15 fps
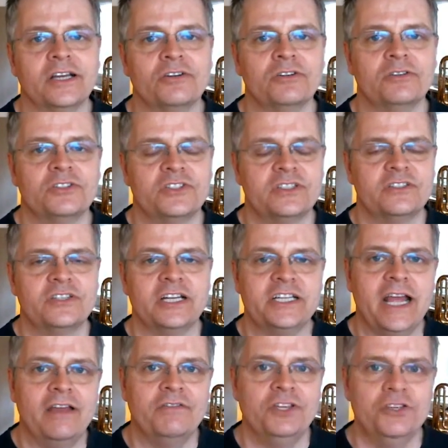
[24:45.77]
current
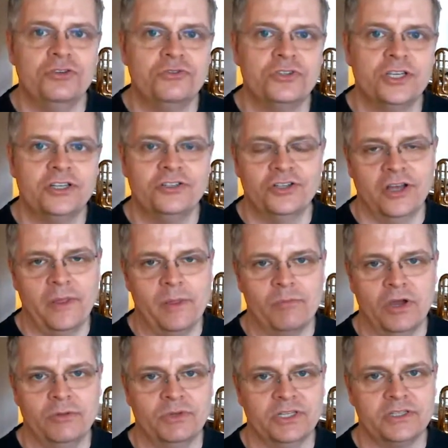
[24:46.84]
such heavy usage at the
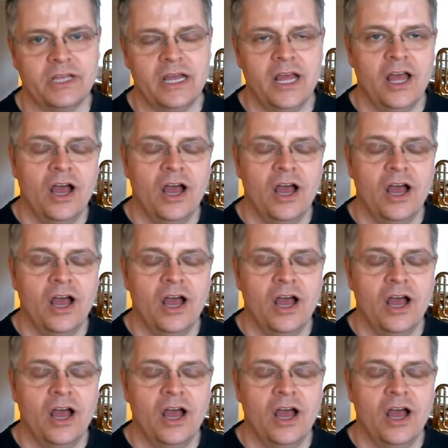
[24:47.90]
moment.